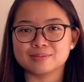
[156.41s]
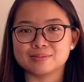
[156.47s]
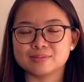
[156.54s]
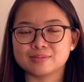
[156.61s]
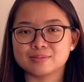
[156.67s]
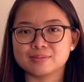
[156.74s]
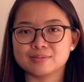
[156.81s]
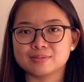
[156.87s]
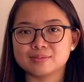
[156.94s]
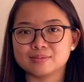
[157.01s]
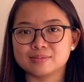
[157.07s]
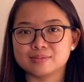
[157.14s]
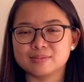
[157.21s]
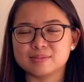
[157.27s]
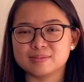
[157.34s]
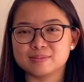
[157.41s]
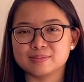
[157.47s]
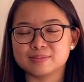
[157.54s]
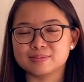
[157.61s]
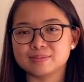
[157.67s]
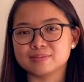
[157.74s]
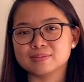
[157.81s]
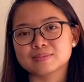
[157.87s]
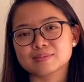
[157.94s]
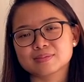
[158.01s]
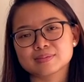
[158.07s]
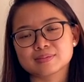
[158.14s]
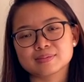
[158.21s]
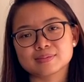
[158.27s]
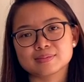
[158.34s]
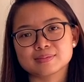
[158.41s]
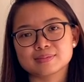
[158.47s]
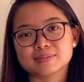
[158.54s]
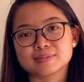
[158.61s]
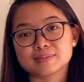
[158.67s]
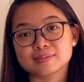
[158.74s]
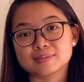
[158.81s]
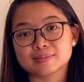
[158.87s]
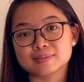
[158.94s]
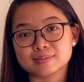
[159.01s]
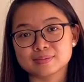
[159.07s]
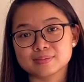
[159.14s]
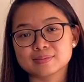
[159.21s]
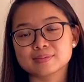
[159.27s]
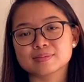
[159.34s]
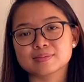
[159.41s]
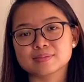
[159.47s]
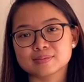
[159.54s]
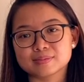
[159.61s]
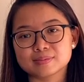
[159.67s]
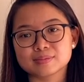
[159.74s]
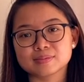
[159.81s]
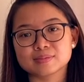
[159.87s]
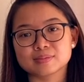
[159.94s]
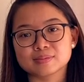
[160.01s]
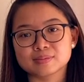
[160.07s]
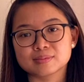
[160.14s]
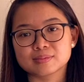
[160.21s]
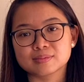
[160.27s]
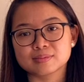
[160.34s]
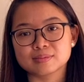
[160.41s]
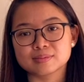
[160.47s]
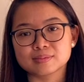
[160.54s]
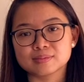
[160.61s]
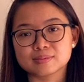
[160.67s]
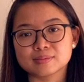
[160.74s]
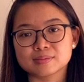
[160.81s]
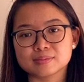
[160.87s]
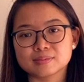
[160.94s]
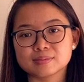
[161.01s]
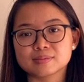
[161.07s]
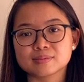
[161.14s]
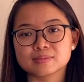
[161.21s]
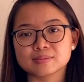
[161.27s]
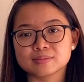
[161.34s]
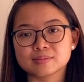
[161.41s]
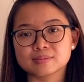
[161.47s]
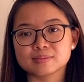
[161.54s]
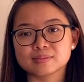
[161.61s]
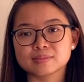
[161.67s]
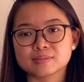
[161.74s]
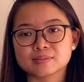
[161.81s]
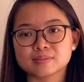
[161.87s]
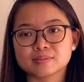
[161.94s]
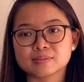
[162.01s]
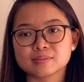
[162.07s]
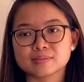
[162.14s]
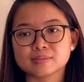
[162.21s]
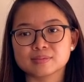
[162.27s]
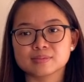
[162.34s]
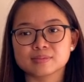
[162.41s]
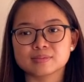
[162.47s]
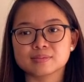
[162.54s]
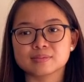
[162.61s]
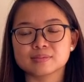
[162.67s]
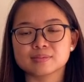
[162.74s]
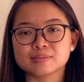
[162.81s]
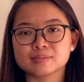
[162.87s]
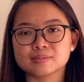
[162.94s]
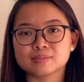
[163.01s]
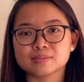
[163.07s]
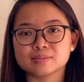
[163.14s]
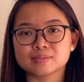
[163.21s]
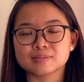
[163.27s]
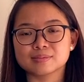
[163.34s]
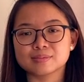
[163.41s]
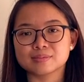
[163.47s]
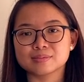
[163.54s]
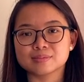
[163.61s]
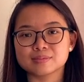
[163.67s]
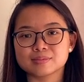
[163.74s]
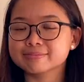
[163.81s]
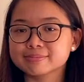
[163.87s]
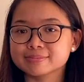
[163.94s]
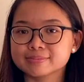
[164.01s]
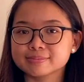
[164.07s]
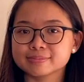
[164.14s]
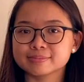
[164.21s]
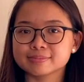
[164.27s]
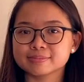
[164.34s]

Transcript: This person isn't speaking.